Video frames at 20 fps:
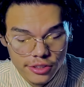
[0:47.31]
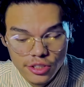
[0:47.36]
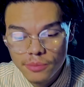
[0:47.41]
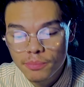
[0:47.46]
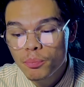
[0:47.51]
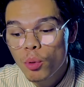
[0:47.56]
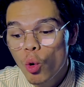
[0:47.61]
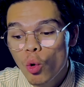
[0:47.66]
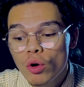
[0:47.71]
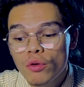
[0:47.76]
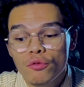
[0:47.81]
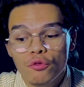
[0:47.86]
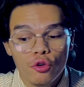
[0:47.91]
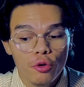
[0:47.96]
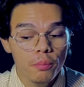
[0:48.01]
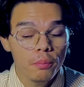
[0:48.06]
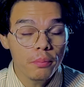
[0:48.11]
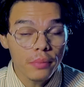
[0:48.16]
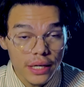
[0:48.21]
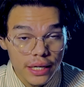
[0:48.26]
it's important
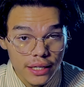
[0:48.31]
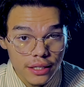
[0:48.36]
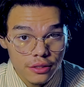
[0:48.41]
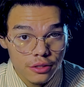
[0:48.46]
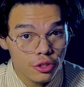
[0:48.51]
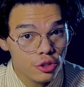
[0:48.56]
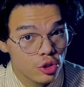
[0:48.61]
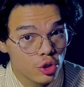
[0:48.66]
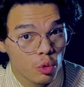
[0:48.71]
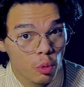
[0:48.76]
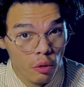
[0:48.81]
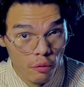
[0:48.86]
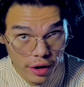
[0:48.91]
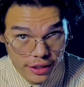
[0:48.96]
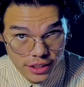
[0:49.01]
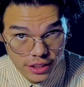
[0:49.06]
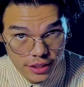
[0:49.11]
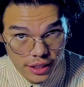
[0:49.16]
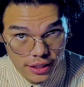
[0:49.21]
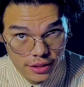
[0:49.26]
for me to do what
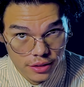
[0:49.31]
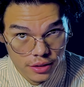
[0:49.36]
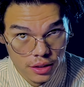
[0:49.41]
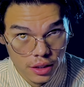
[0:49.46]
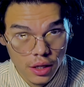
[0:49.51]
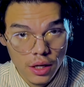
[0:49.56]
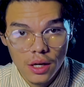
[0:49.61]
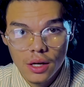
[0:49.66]
resonates.